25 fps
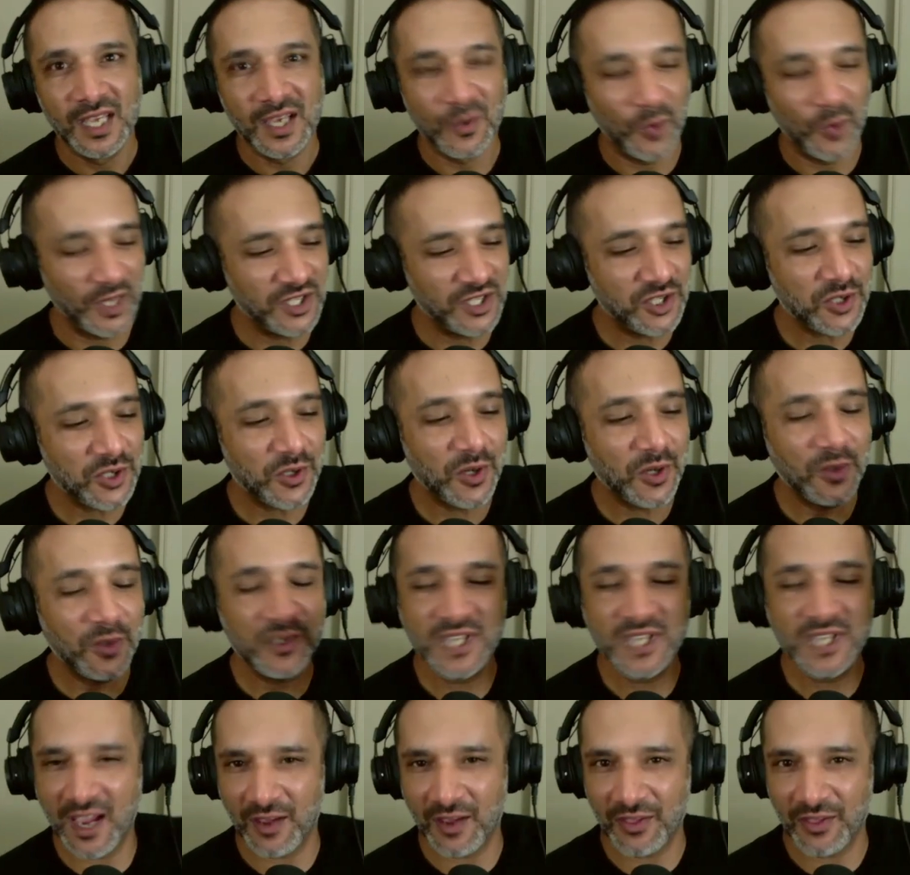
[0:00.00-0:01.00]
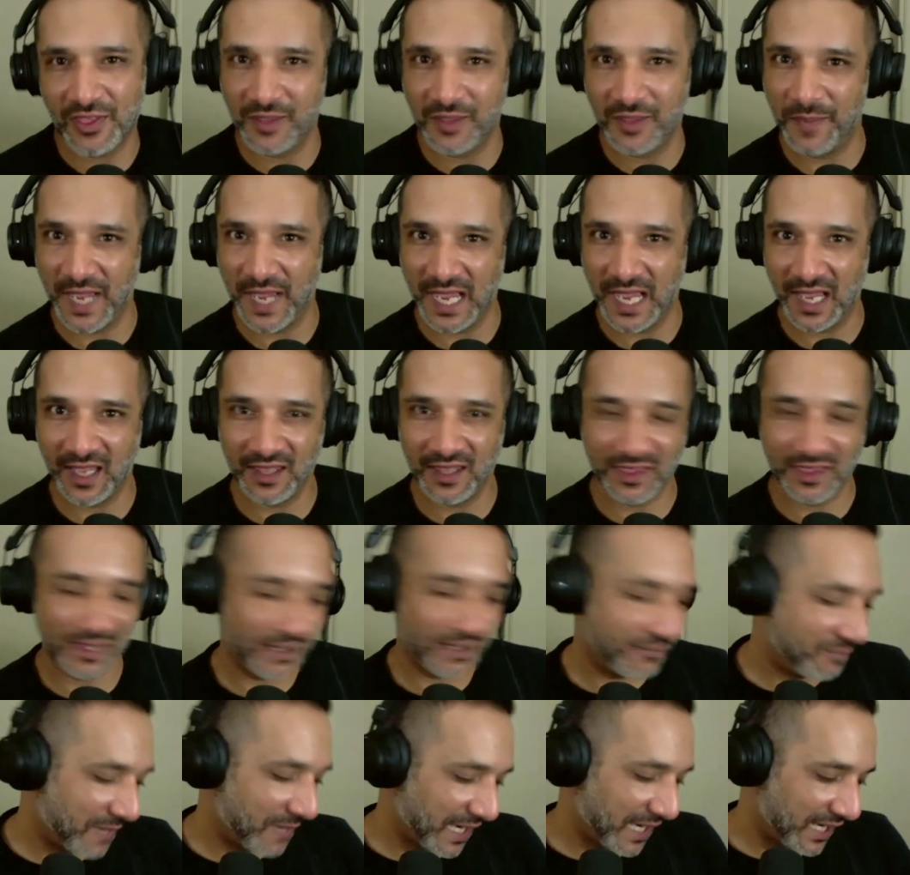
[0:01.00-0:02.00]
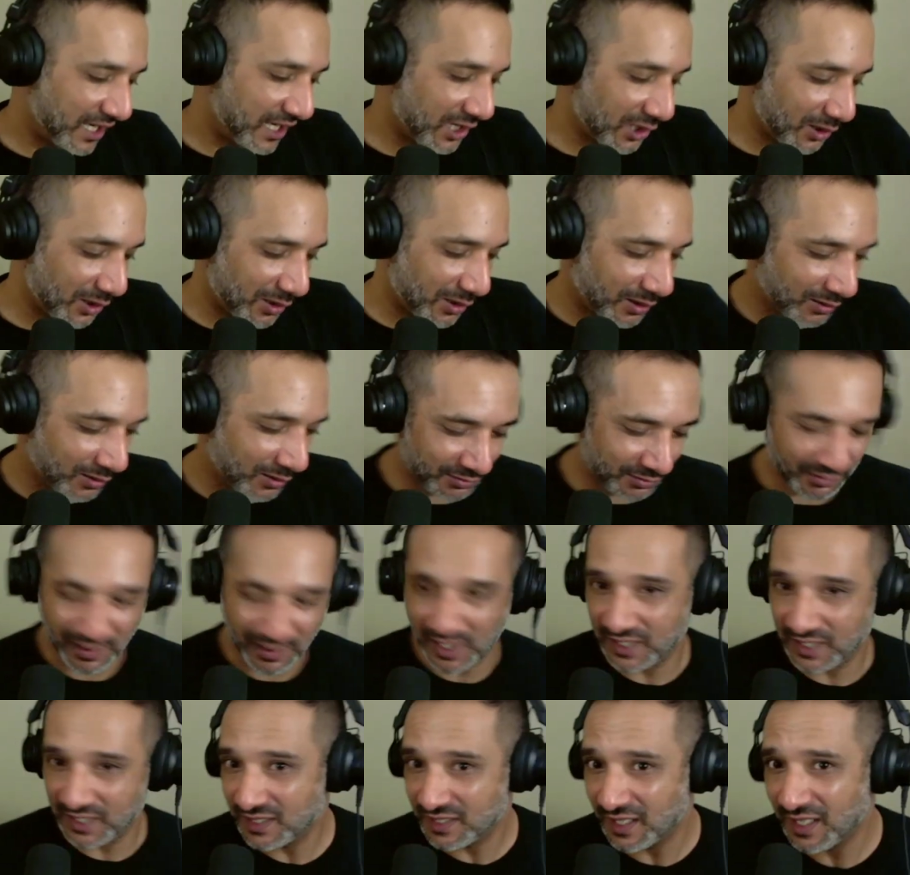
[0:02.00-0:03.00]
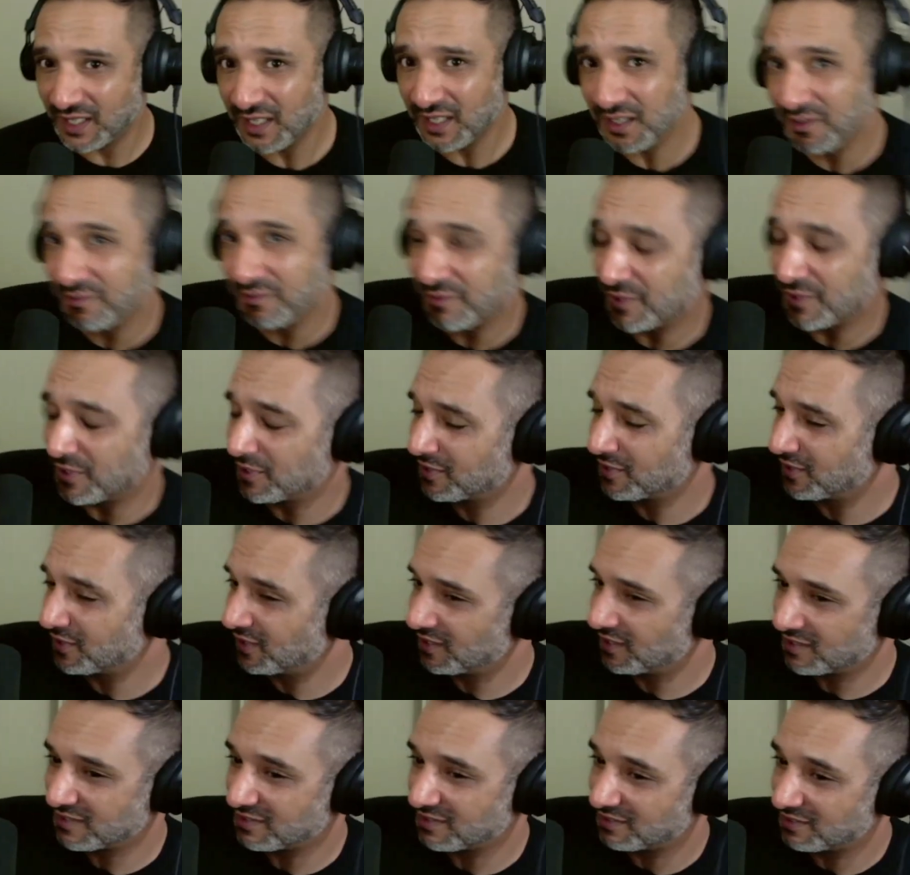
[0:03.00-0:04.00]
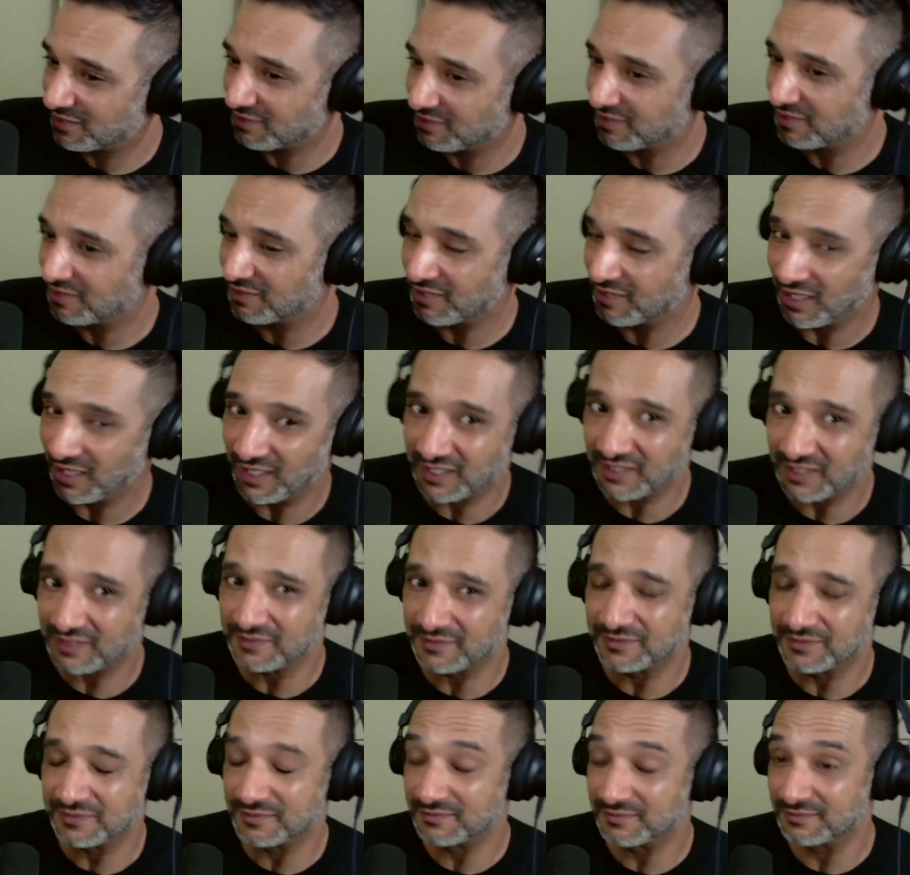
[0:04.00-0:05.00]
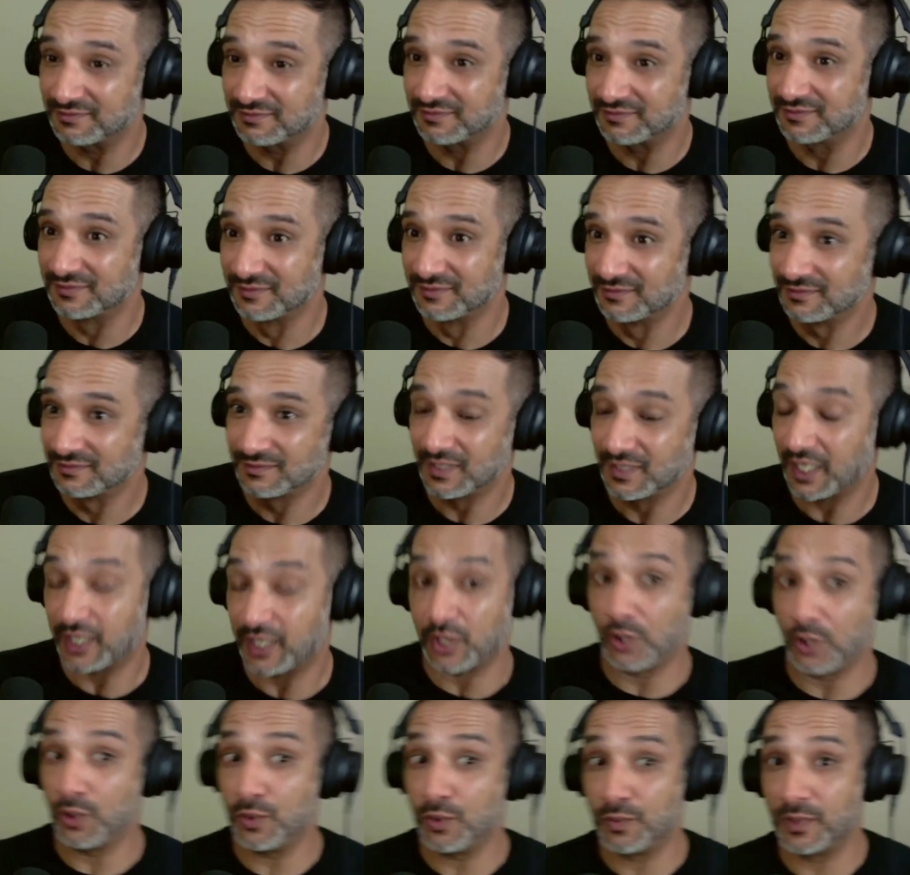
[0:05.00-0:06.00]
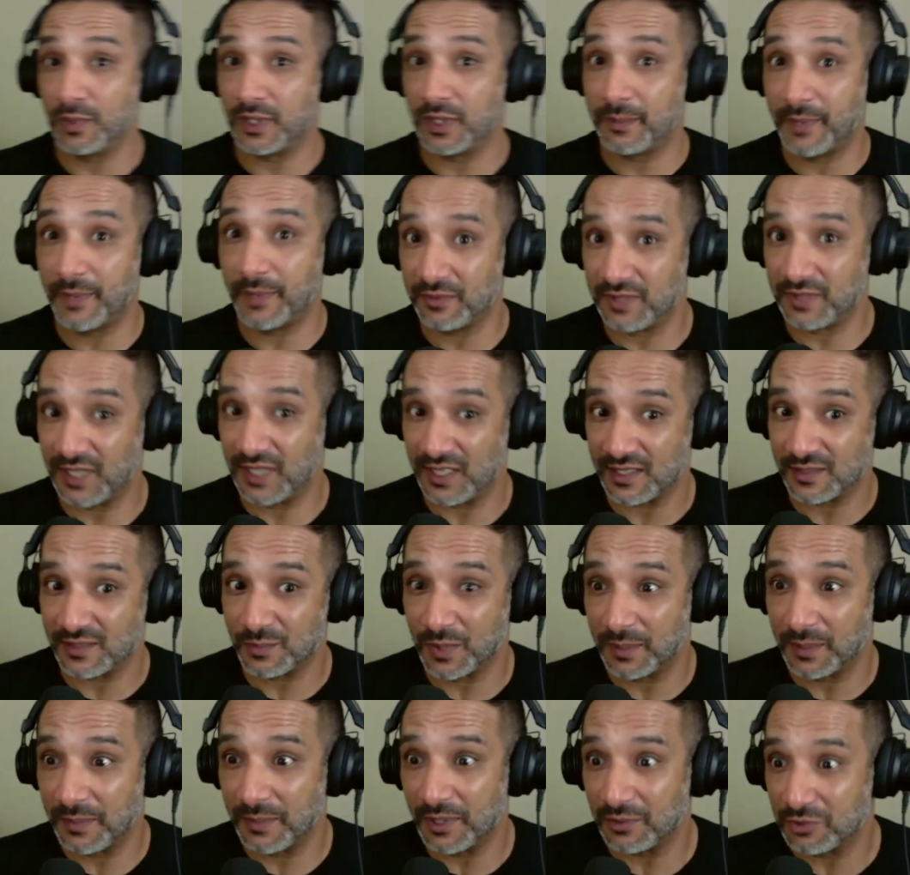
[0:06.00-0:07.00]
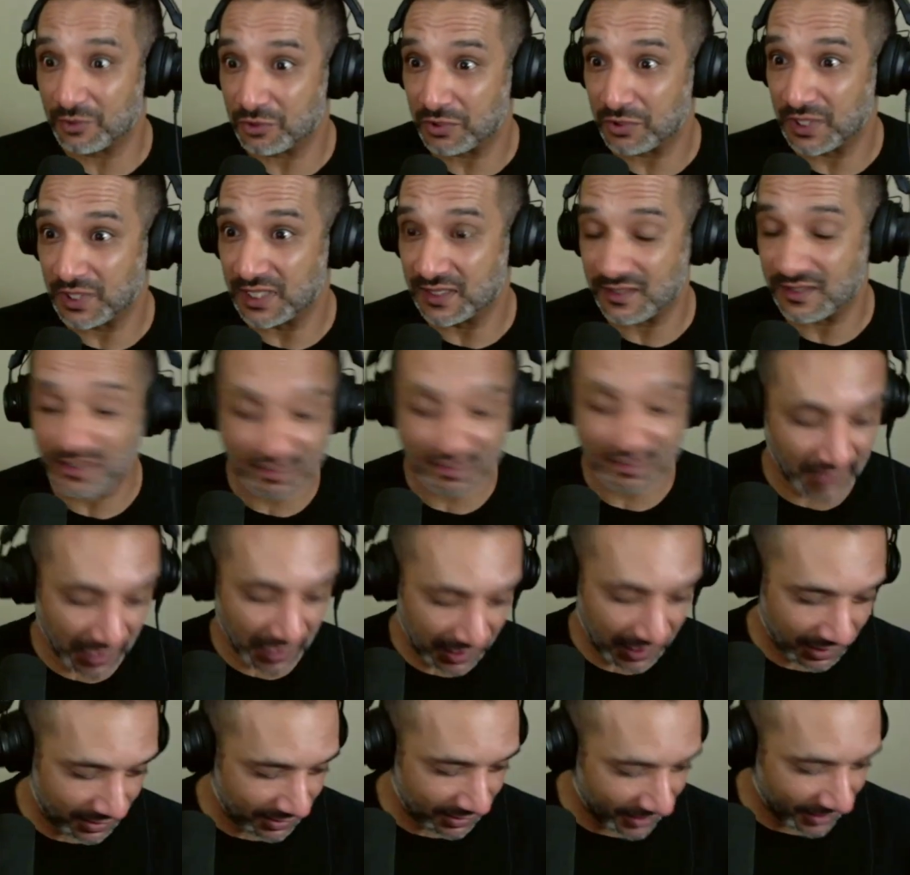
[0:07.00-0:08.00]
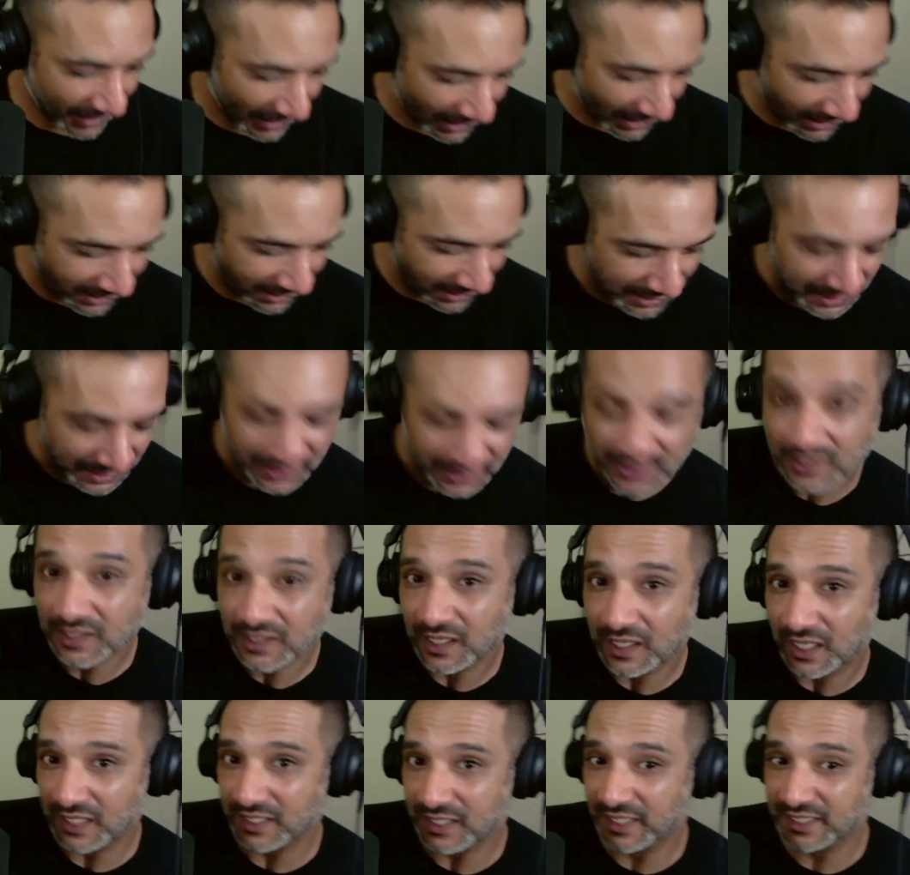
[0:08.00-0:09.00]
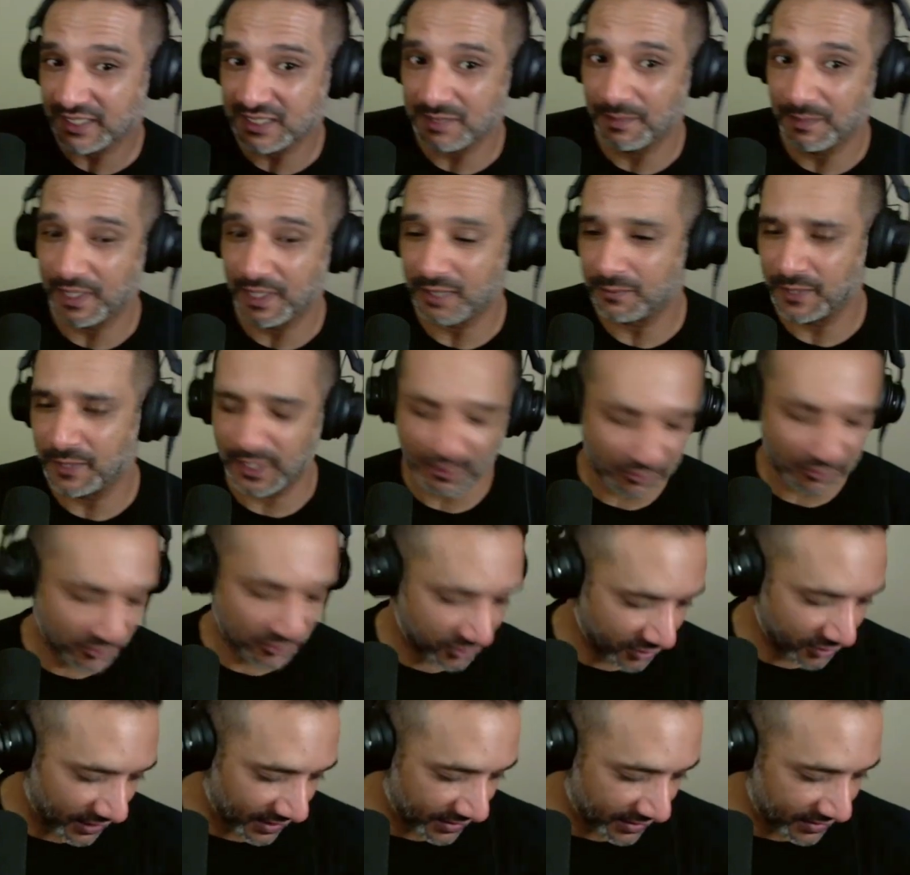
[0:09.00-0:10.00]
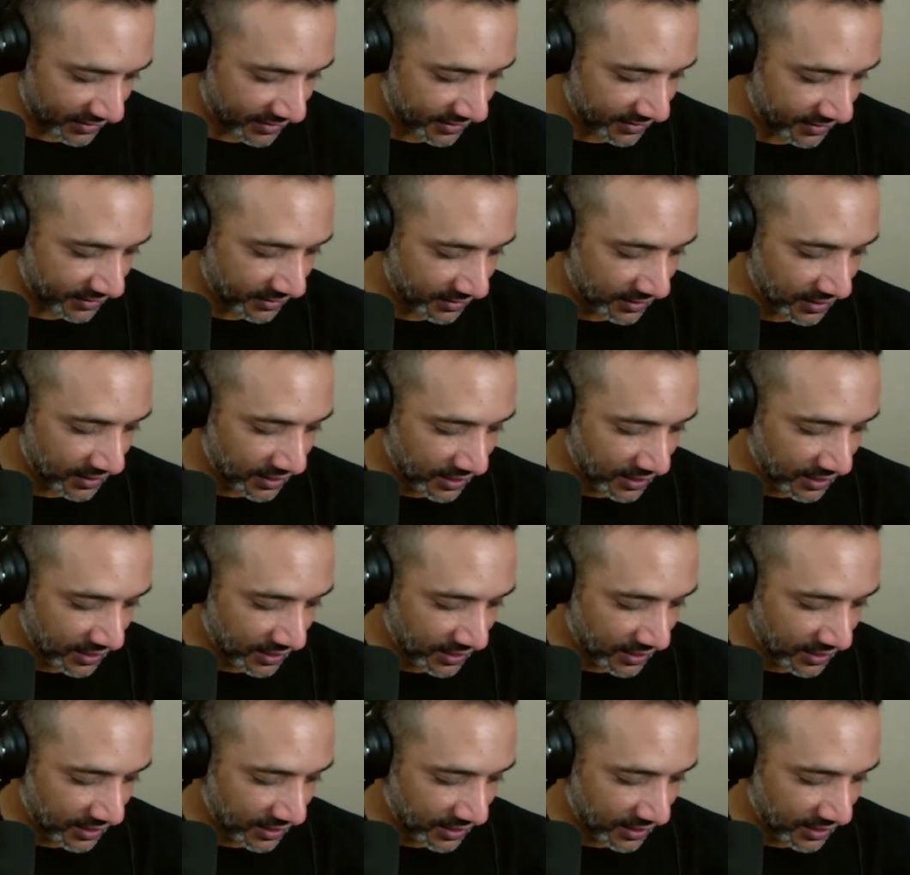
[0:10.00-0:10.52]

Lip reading: once you go down the path of making your own raw diet for your dogs, you kind of like, oh, what about this? What about treats, right? Like, I'd like to make my own treats.